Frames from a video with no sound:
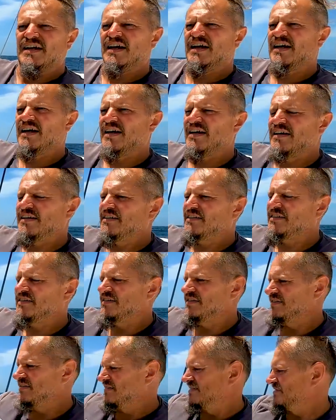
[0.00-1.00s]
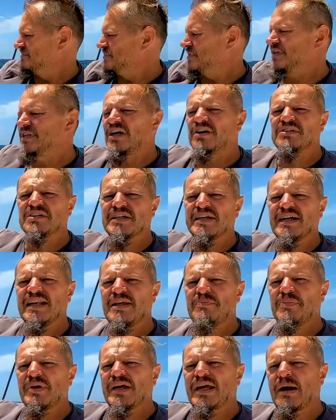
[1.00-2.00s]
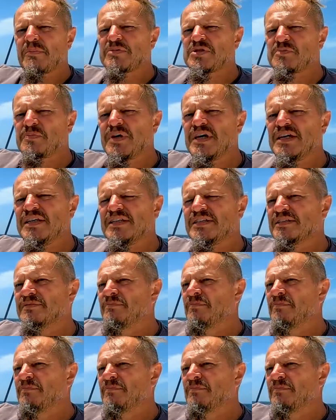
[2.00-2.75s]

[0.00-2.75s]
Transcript: and we don't really pick up speed.